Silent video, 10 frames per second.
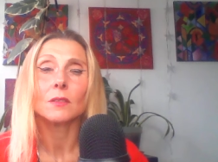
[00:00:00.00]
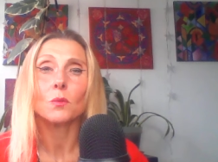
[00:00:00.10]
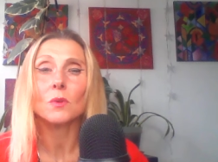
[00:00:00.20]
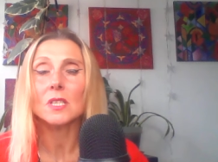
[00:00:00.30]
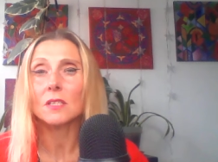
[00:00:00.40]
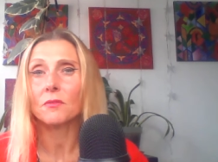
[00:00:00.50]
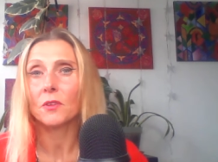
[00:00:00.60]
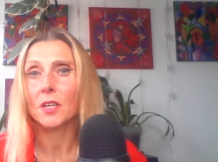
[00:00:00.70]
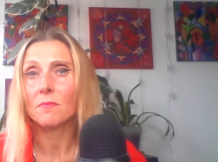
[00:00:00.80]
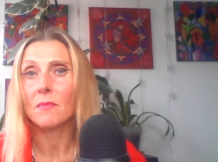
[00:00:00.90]
was it
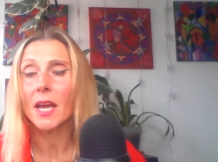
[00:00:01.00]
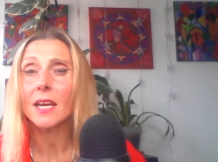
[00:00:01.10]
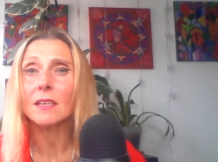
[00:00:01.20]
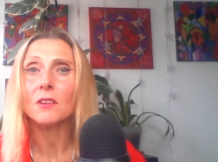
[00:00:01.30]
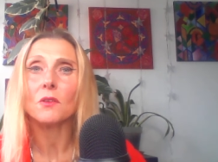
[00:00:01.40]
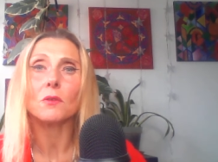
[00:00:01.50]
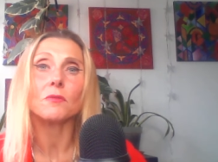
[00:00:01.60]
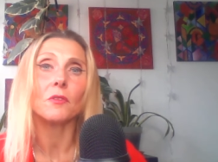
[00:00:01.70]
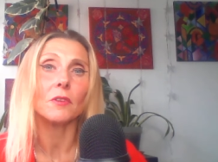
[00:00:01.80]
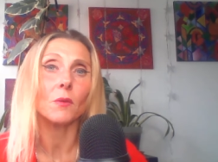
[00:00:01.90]
for a man or
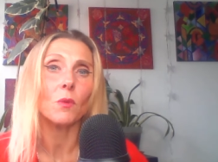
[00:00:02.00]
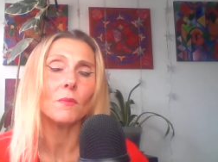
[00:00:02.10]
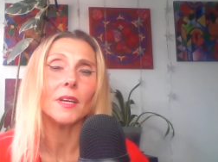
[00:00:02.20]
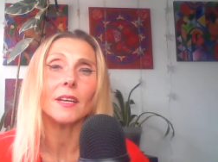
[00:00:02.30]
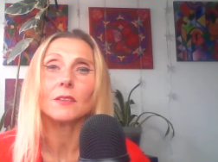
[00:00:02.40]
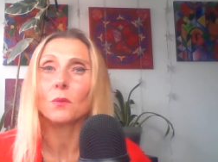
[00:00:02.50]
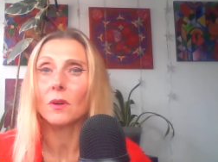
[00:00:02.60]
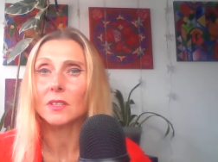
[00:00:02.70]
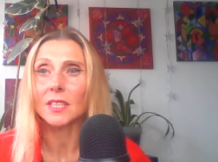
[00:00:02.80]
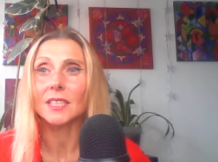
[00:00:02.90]
for a woman and
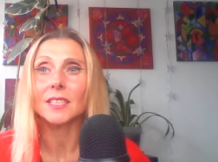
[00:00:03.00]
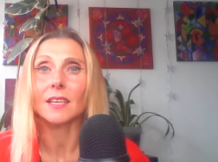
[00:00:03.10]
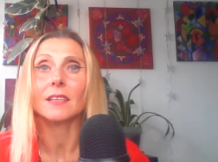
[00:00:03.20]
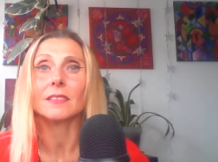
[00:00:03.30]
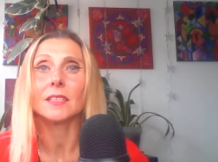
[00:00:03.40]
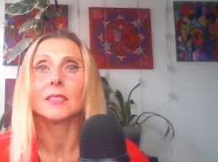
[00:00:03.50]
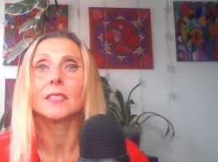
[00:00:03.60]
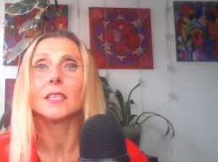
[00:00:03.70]
what it can